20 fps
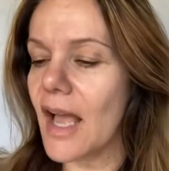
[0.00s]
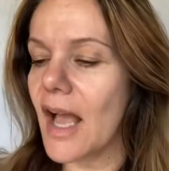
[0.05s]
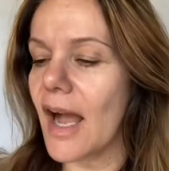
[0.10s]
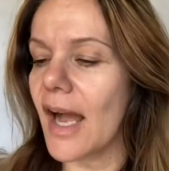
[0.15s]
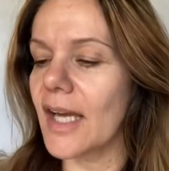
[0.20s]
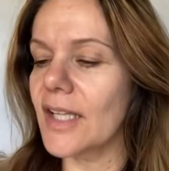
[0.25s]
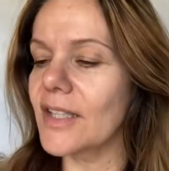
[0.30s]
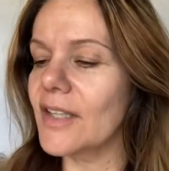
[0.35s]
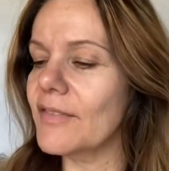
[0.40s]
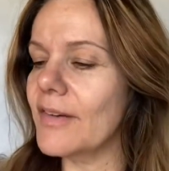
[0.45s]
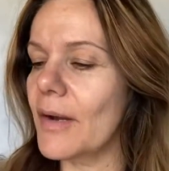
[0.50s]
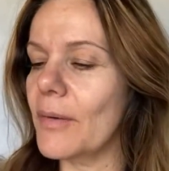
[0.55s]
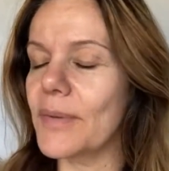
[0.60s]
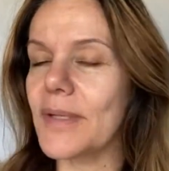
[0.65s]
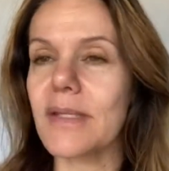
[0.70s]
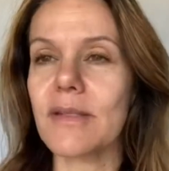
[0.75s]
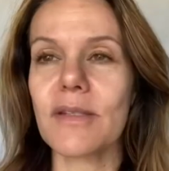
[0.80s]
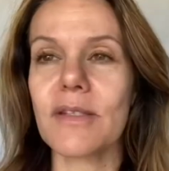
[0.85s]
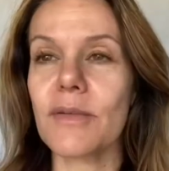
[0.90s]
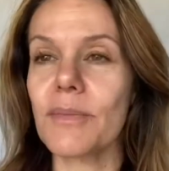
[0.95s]
I love how
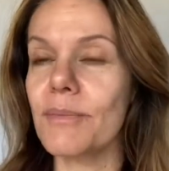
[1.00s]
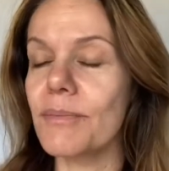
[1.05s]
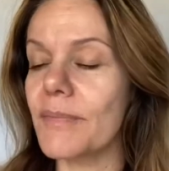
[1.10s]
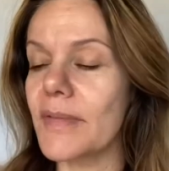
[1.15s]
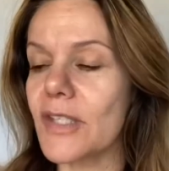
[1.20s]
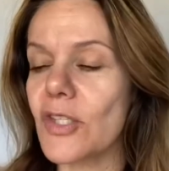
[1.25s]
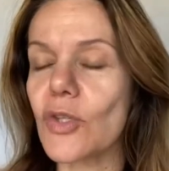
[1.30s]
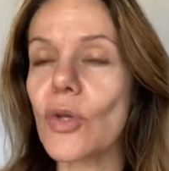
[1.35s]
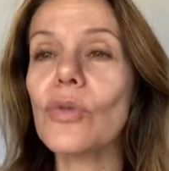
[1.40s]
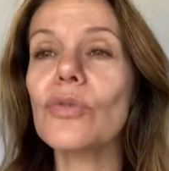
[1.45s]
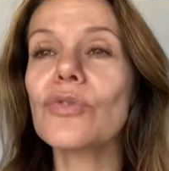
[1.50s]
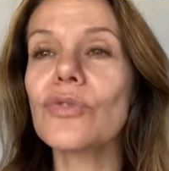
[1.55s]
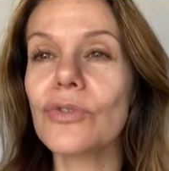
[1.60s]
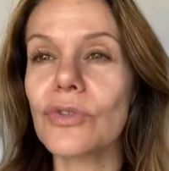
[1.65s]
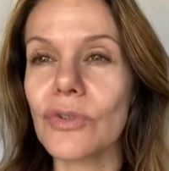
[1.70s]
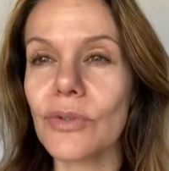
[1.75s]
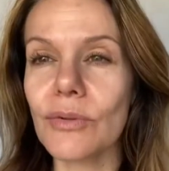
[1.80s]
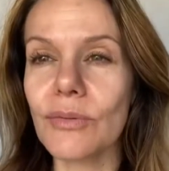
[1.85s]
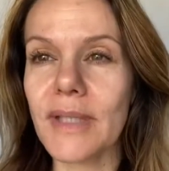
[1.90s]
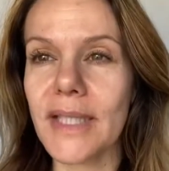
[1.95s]
it's so
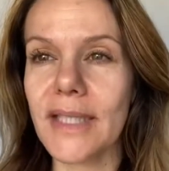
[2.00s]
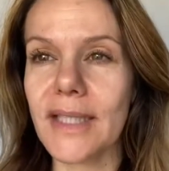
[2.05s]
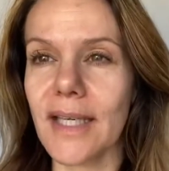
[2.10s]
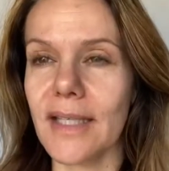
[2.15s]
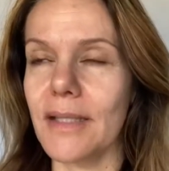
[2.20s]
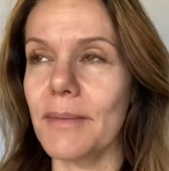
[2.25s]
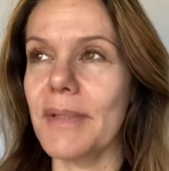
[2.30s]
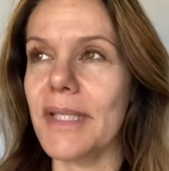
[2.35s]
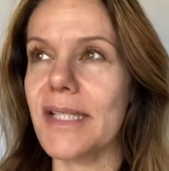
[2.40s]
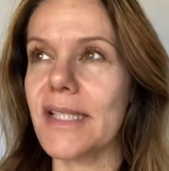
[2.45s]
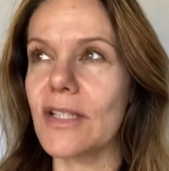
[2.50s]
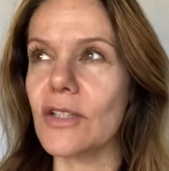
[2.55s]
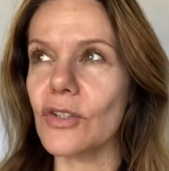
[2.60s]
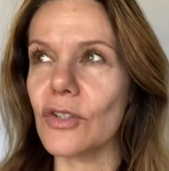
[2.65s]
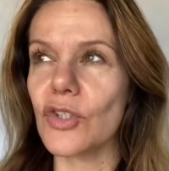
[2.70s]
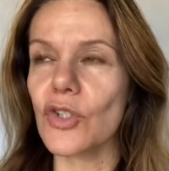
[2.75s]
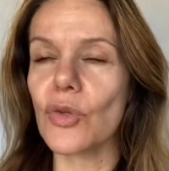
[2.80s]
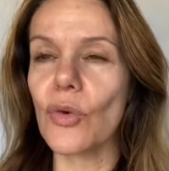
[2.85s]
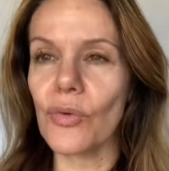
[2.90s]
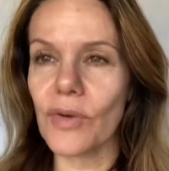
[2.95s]
dewy and it makes it look
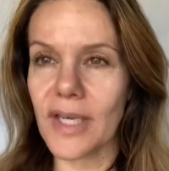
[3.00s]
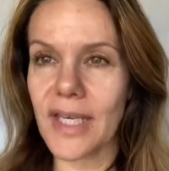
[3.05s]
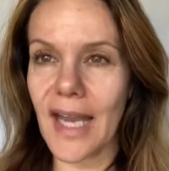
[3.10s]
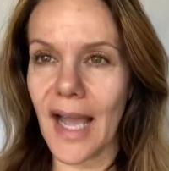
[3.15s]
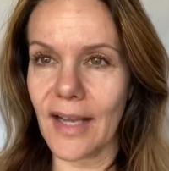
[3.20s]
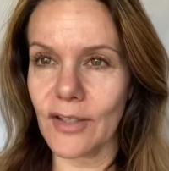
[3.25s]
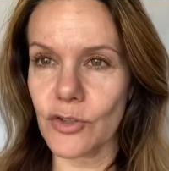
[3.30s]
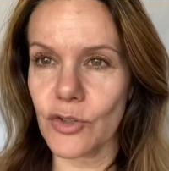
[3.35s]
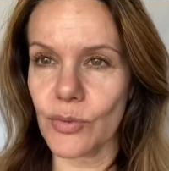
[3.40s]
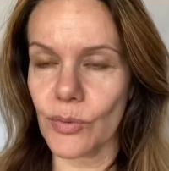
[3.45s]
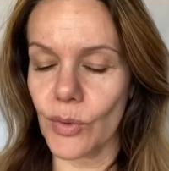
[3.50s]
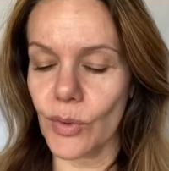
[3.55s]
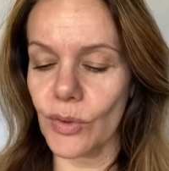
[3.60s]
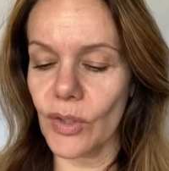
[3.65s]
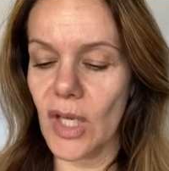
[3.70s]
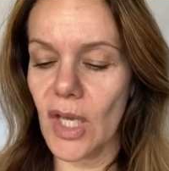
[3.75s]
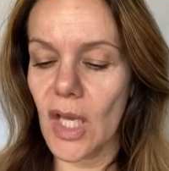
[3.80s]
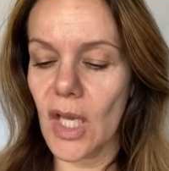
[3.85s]
so natural.